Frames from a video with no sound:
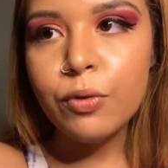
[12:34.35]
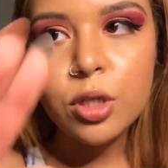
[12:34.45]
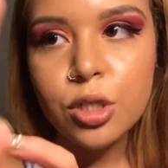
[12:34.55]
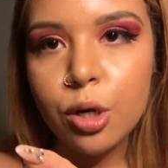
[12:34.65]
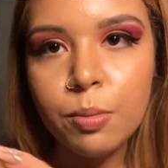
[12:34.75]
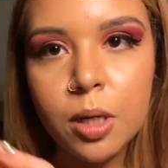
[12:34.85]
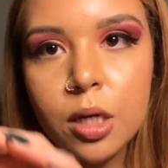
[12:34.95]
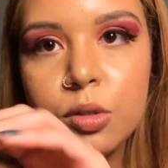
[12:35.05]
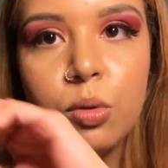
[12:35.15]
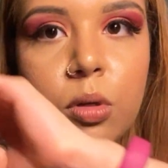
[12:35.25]
for
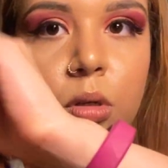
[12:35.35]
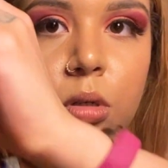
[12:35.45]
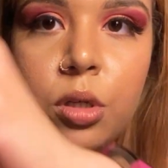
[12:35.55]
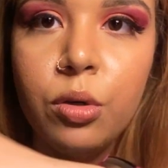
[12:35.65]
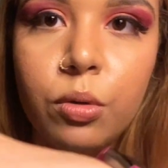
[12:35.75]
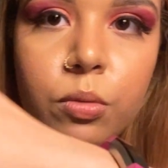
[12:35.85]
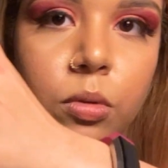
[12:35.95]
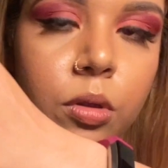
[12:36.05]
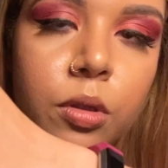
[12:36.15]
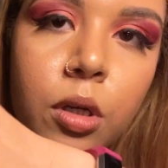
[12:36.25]
Starbucks or you know
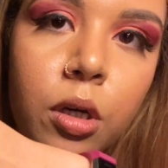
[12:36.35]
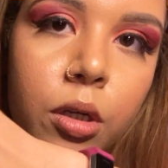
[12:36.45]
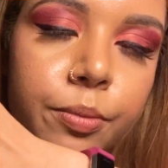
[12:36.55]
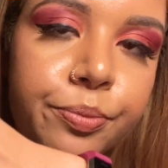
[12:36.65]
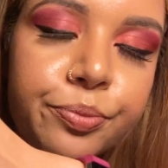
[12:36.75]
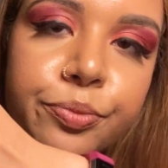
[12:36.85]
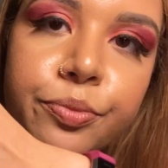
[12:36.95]
um,